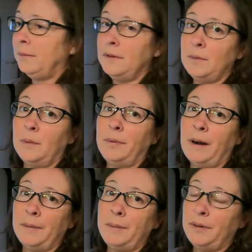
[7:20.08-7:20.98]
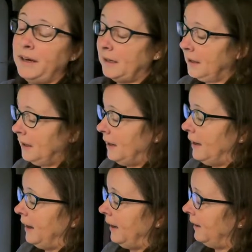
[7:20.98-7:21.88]
ones will probably break,
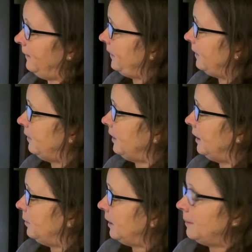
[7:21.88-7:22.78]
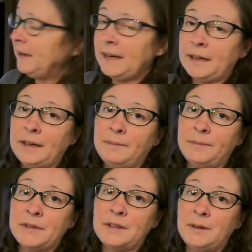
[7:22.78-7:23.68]
and the little kit will come in handy.
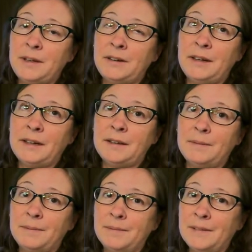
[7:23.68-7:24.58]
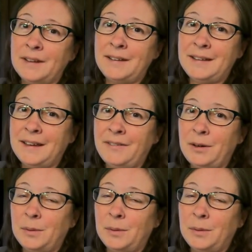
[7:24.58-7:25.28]
So here it is. Let's give it a